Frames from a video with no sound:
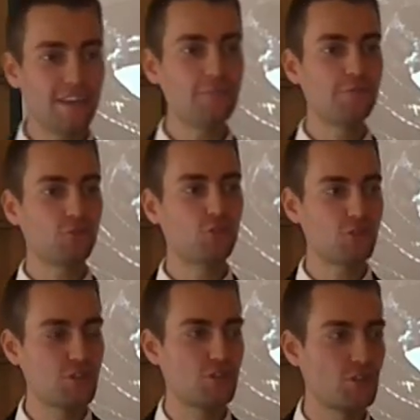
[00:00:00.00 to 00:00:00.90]
If
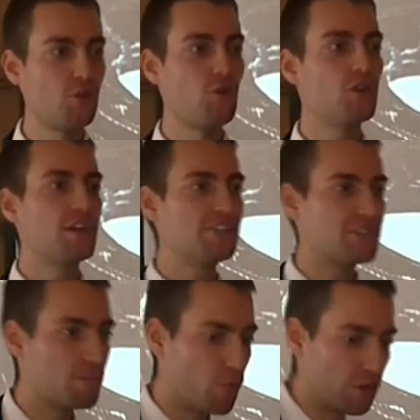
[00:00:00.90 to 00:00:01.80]
the soul
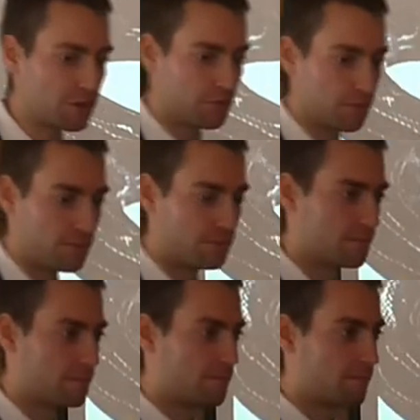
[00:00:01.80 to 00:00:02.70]
is immortal,
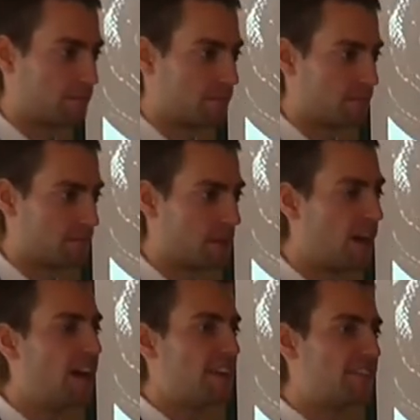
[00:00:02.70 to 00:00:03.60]

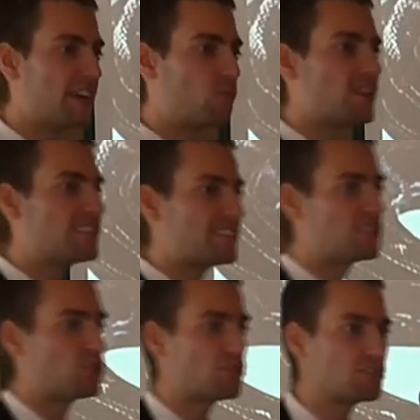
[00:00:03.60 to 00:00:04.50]
then when
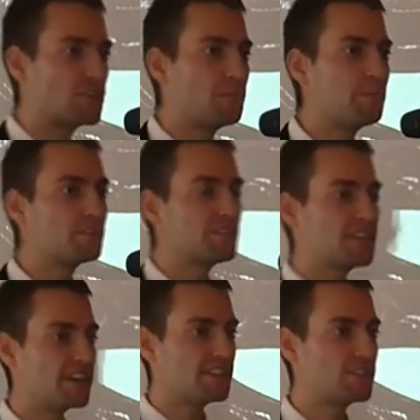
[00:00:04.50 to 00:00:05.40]
the
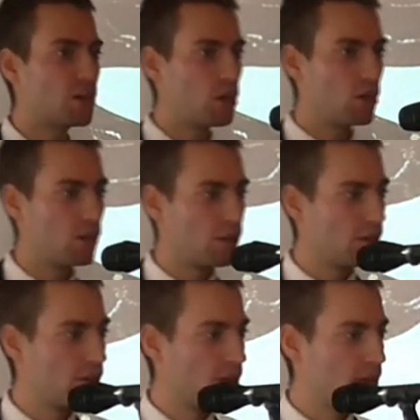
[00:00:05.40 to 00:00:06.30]
serpent says,
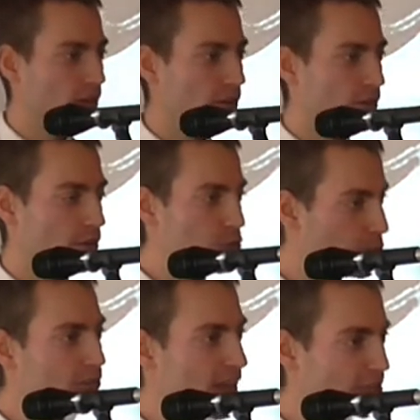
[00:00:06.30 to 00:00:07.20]

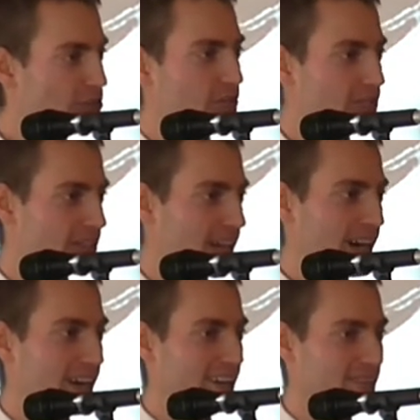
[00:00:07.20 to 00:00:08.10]
You will not surely
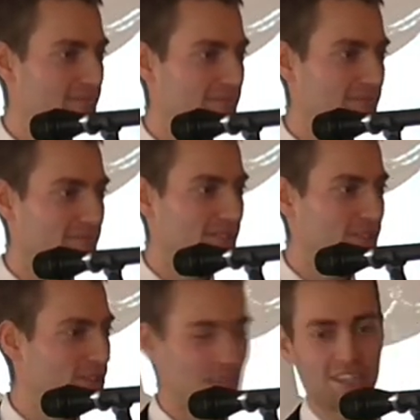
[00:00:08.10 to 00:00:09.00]
die,
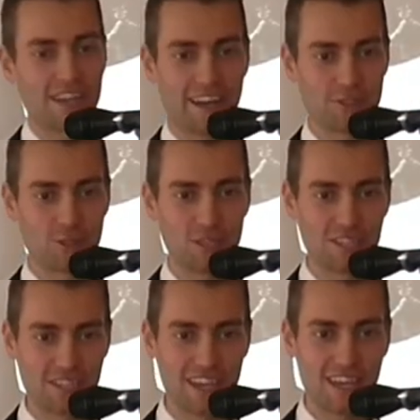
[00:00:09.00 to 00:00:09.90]
he's
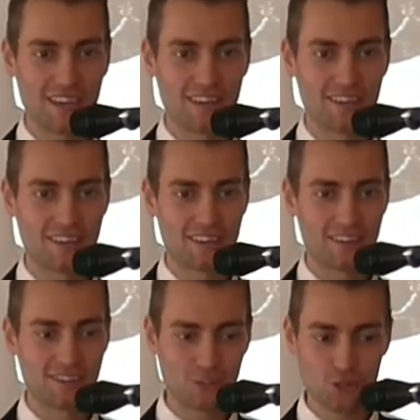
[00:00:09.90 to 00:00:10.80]
actually saying
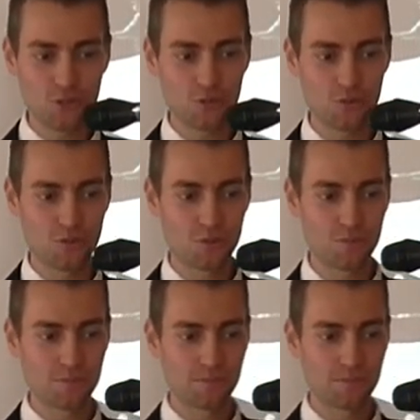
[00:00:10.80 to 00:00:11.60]
the truth.